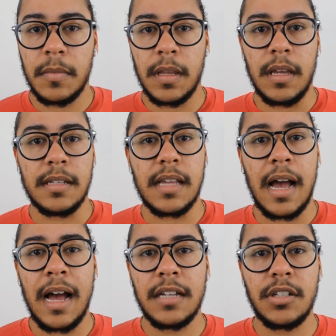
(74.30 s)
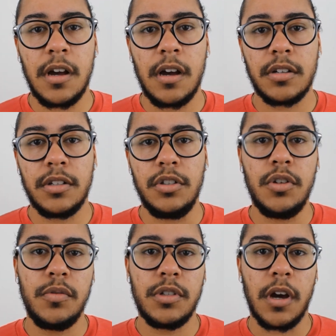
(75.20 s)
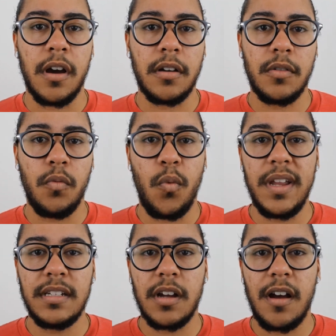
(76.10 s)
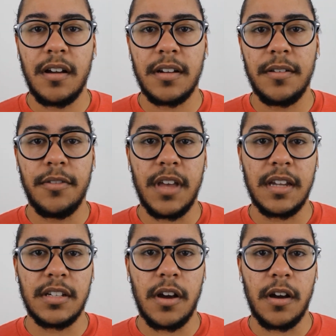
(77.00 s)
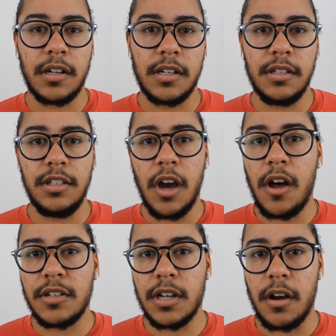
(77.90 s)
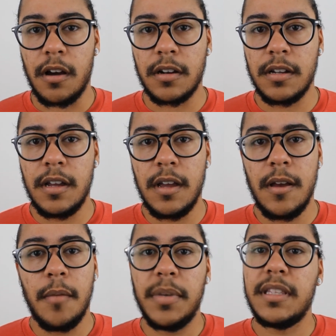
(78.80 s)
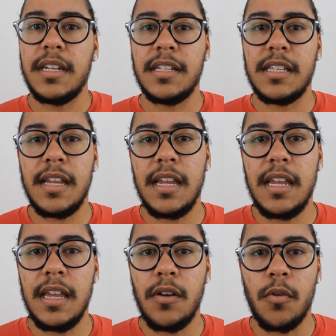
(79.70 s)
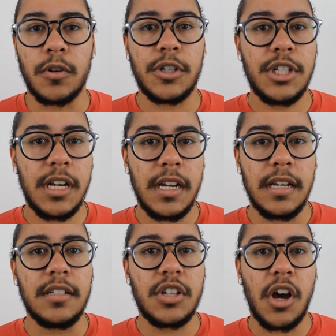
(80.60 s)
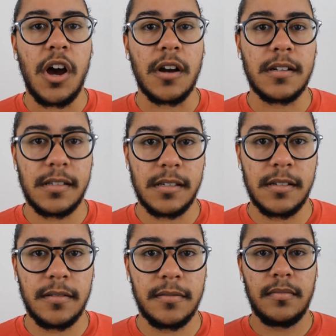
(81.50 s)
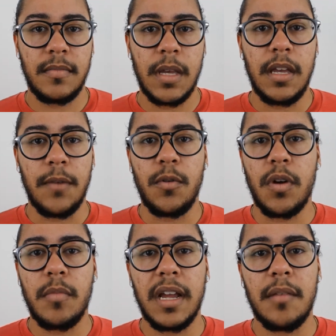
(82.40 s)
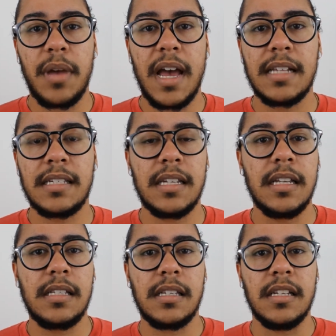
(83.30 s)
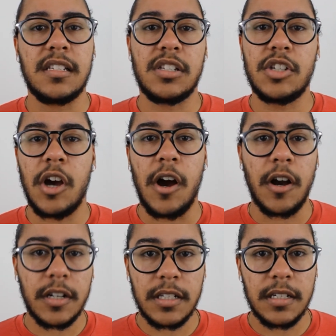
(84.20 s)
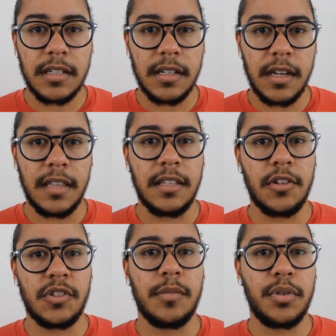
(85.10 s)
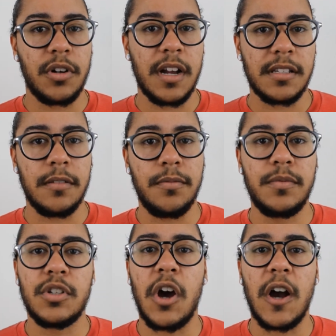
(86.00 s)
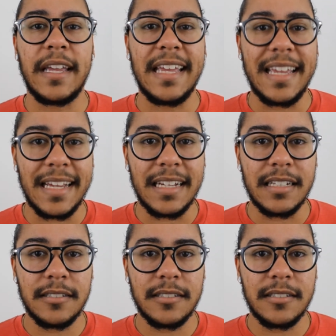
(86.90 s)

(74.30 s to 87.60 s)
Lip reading: It's I talk, you talk, we talk, they talk, y'all talk, but then it's he or she talks. If we want to make it past tense, it's talked, and then there's the progressive talking.